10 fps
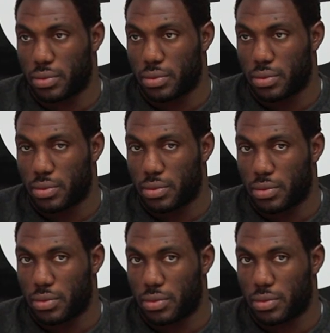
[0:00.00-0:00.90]

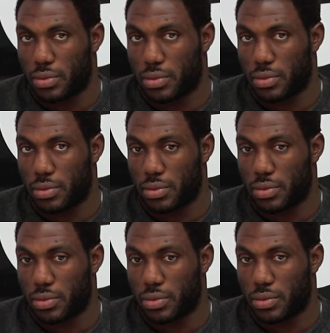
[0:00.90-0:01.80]

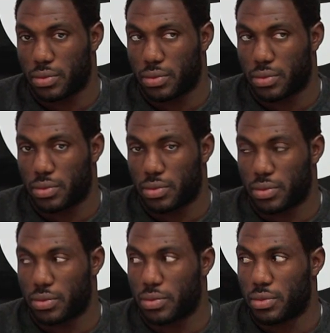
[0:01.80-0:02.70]

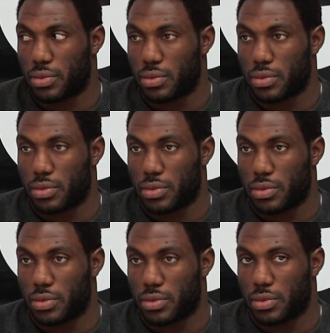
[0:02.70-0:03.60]

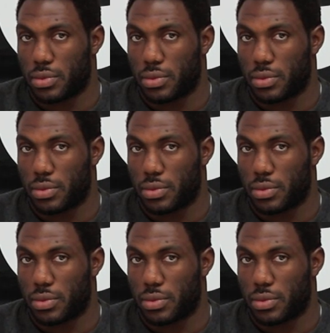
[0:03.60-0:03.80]
[no speech]